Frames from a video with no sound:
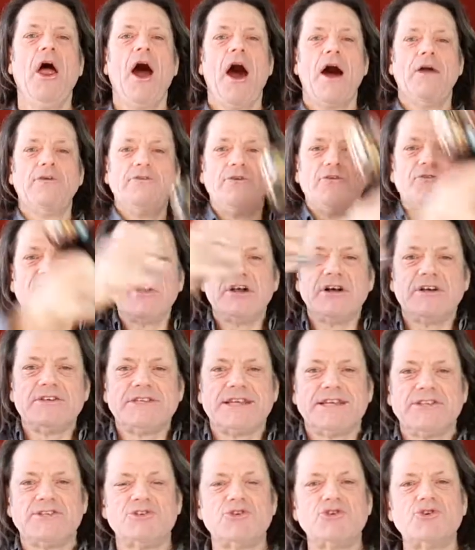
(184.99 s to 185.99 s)
and
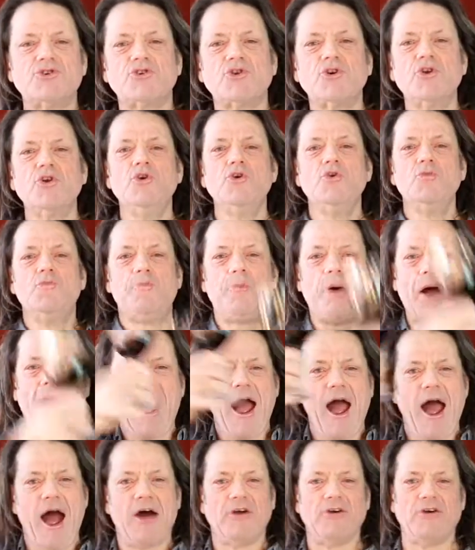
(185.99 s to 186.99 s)
reveals its true
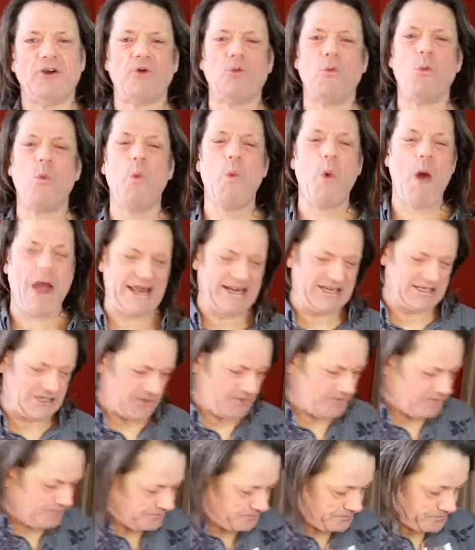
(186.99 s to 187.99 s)
power and weight.